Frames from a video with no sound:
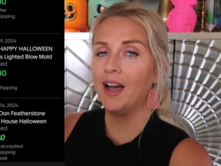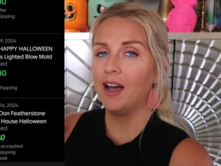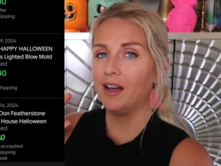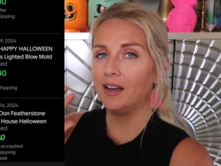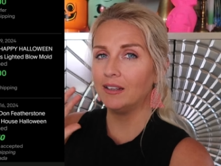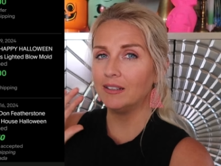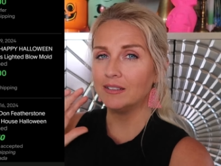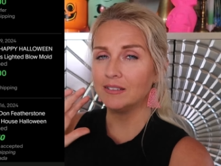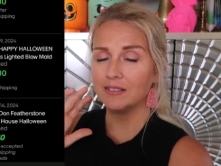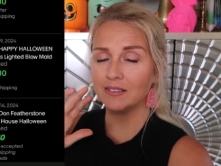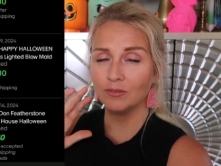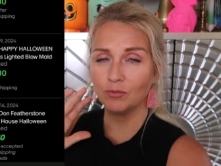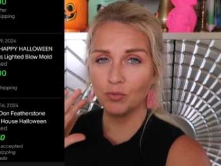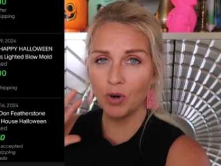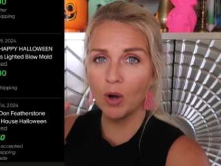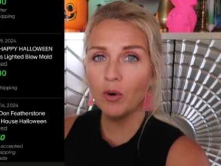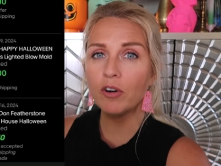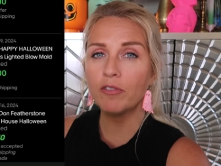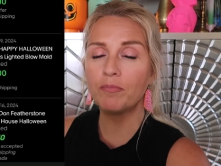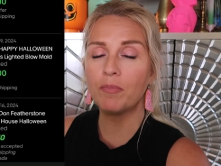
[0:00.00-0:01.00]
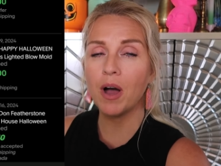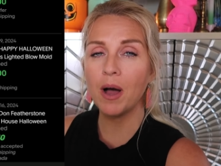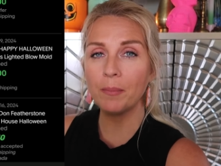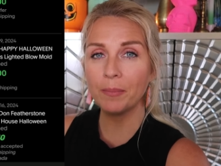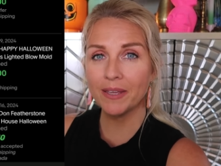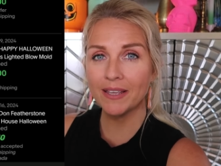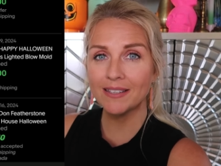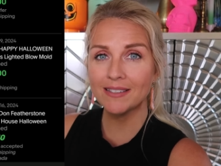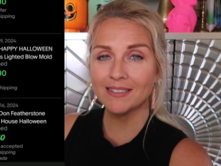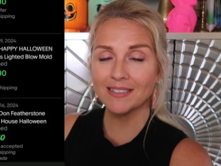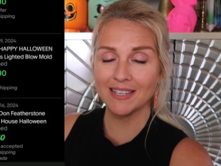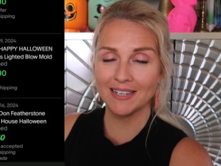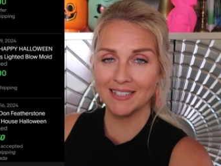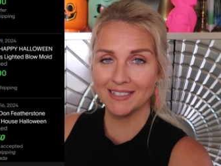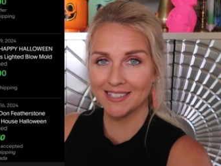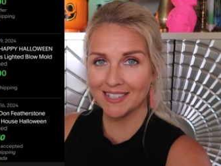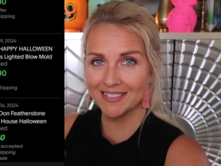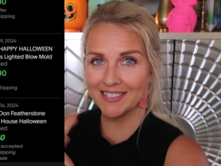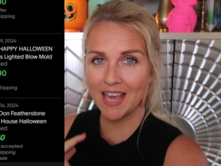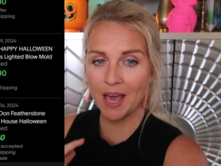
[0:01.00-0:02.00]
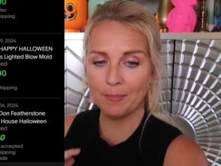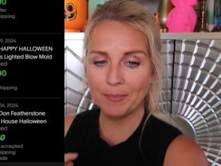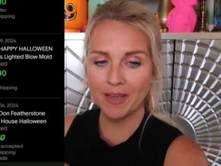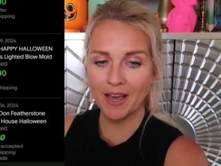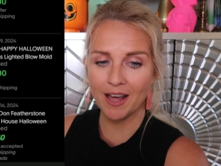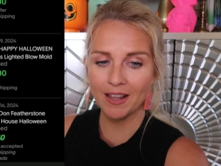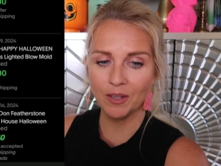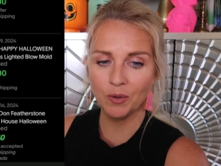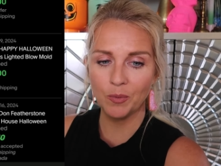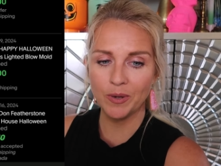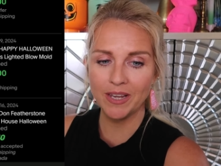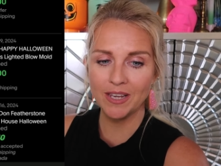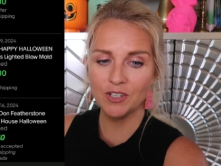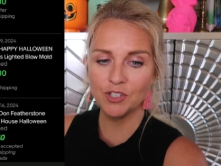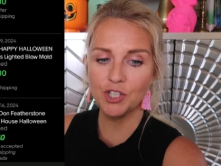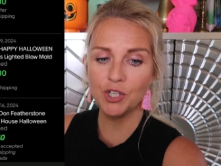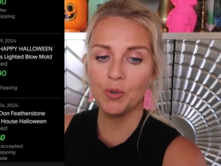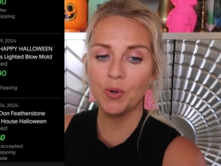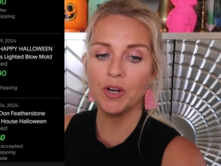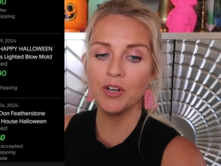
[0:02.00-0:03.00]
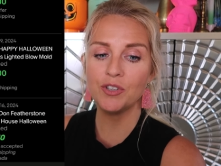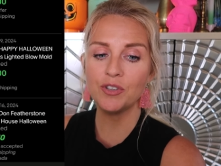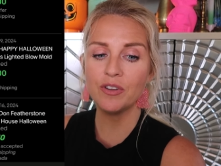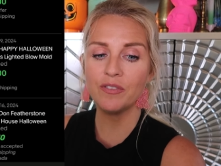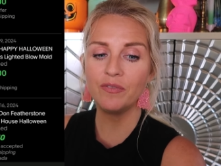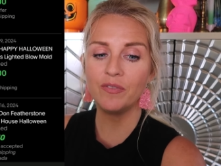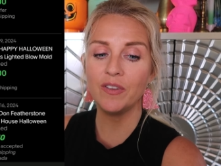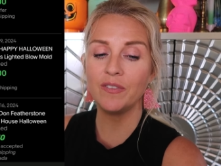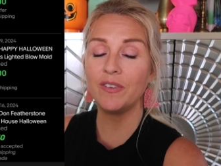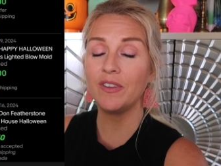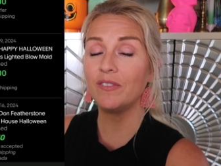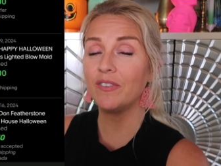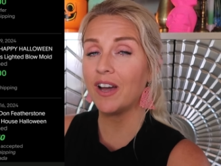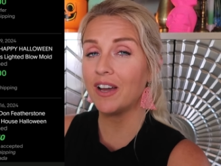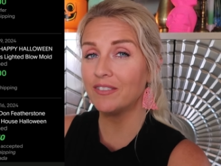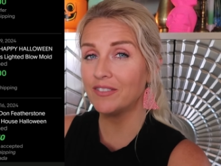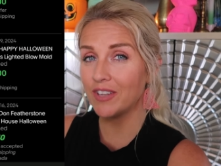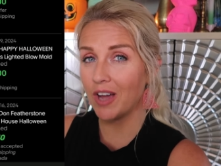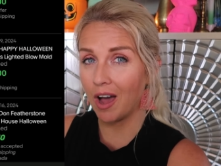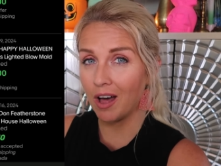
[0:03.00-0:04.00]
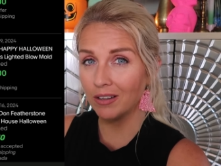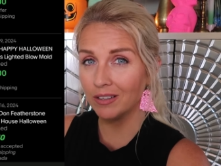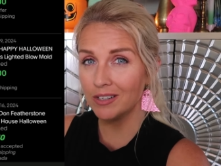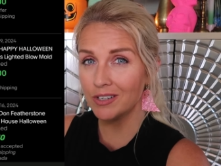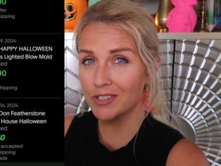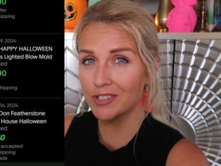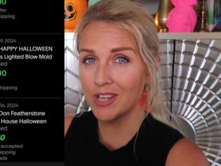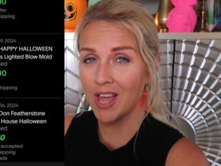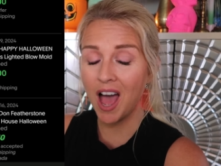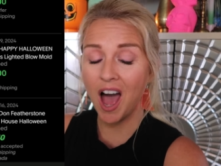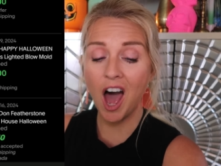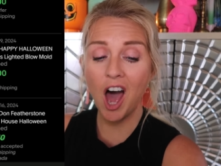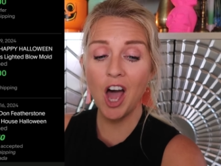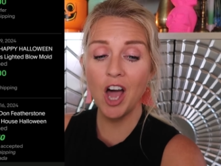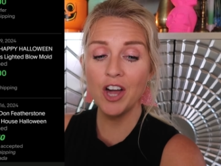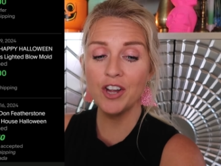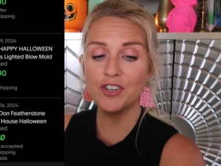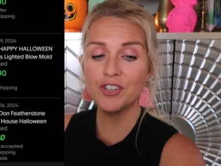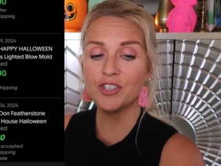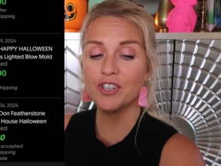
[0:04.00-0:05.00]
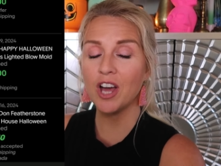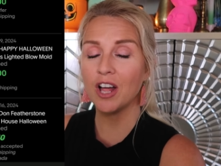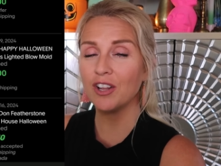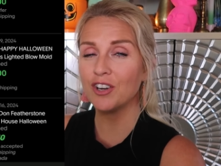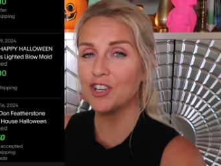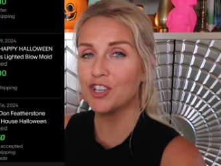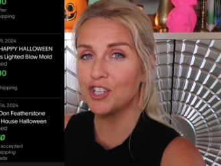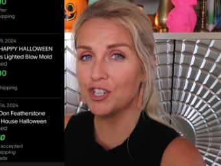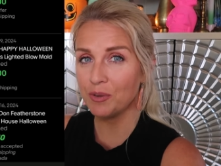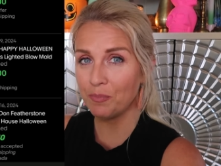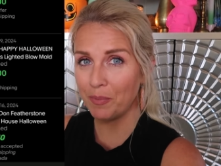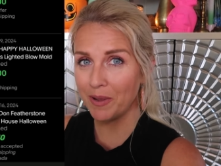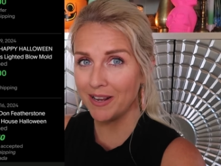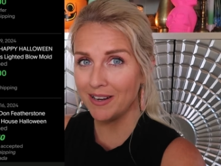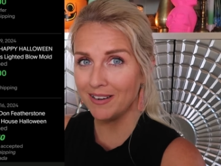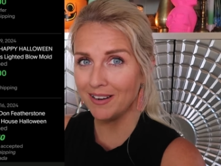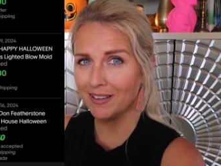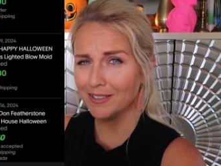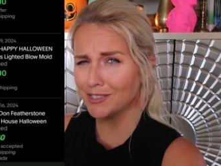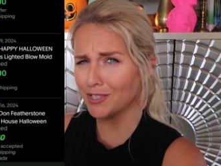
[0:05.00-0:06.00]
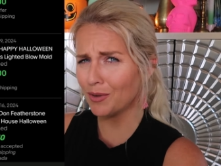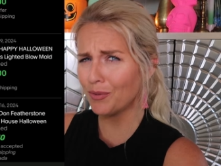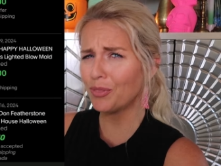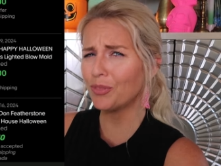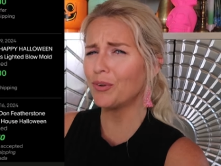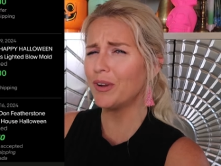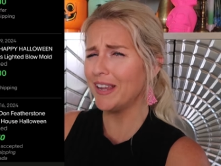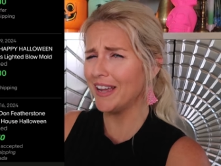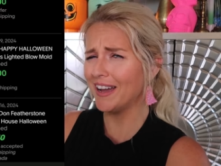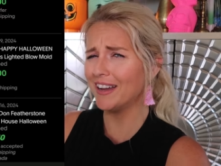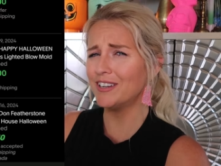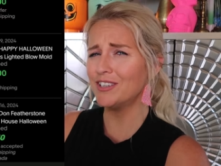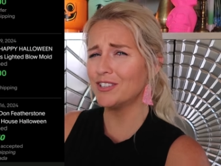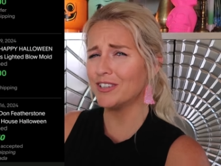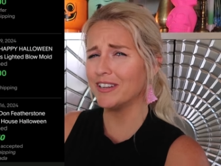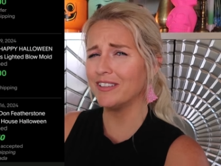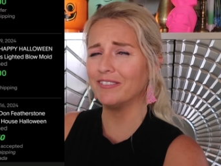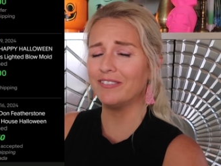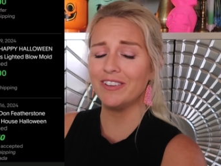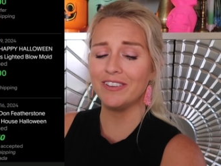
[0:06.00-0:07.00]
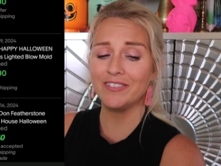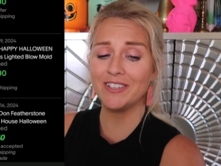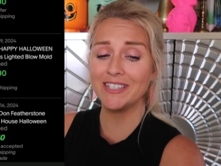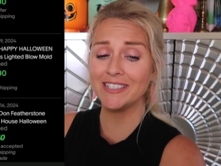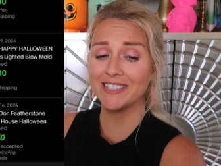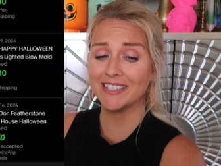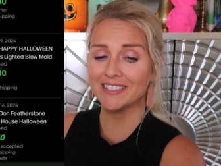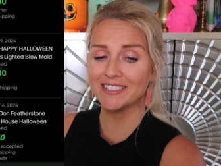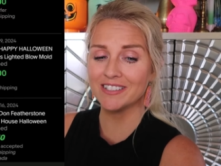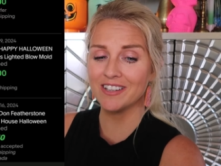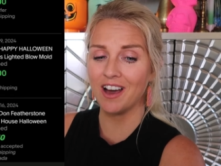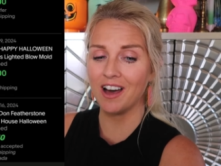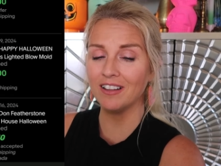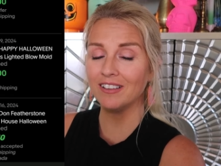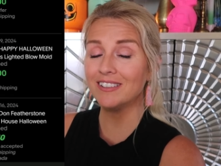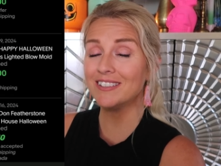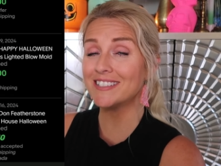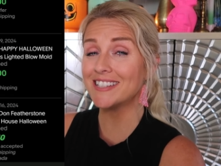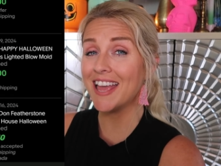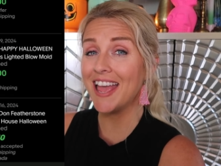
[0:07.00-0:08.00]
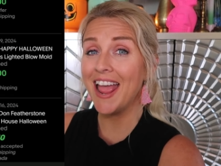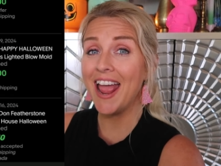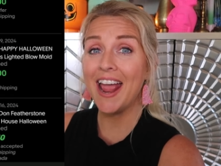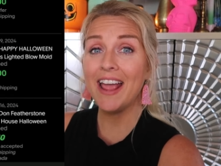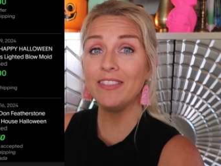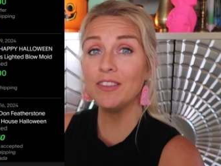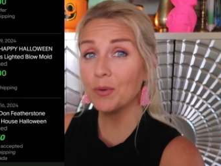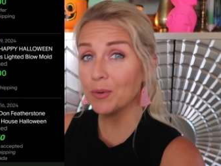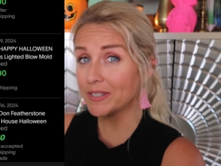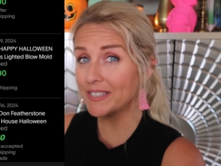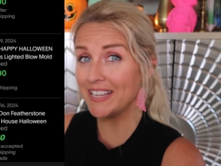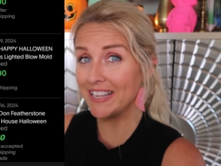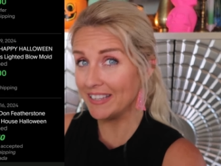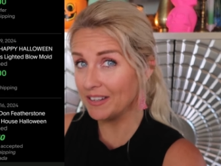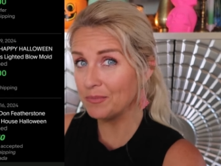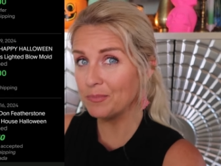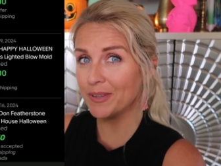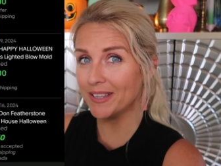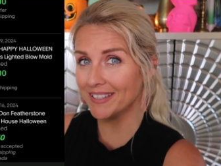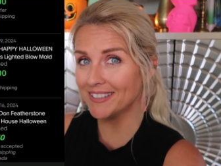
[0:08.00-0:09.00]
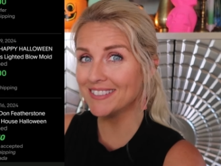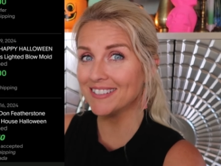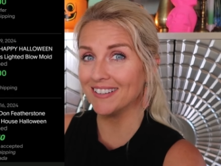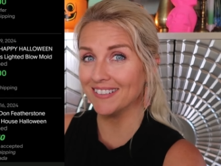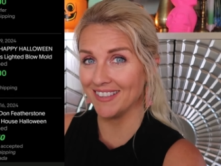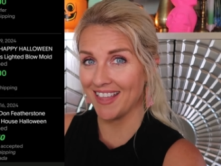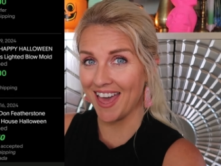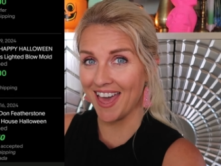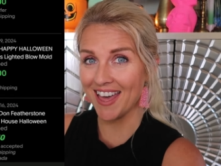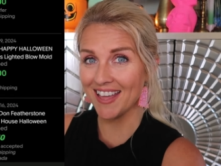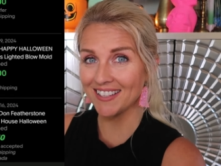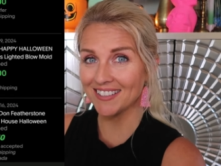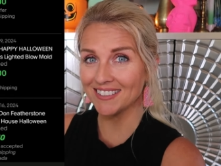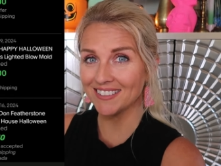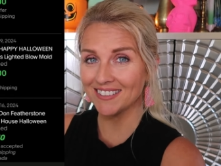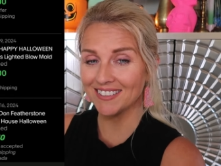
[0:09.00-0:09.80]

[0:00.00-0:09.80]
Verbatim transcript: uh, row of pumpkins, and it says Happy Halloween, two hundred fifty-five dollars, one hundred dollars shipping, so three hundred fifty-six dollars, and there were ten bids on that.